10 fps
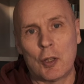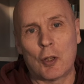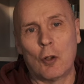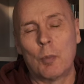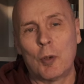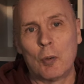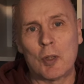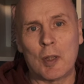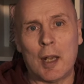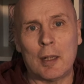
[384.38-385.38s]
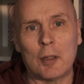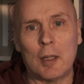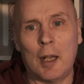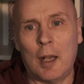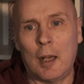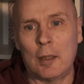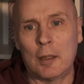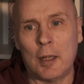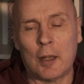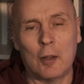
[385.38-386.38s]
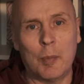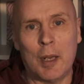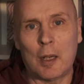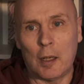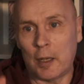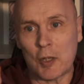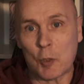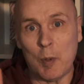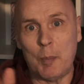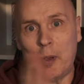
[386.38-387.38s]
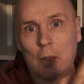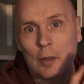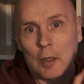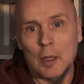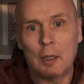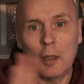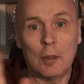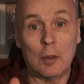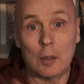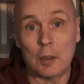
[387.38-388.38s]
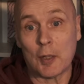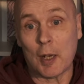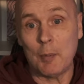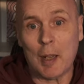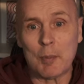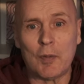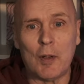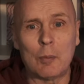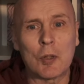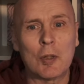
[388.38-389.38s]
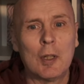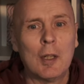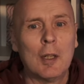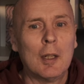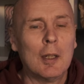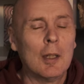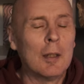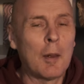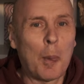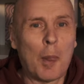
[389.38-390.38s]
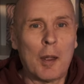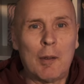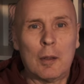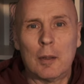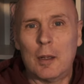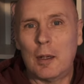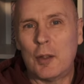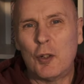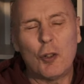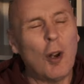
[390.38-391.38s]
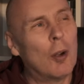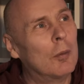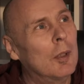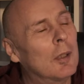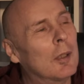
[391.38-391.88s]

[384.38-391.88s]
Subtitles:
the GoPro to that, and it can make like sweeping time lapse films. The drone,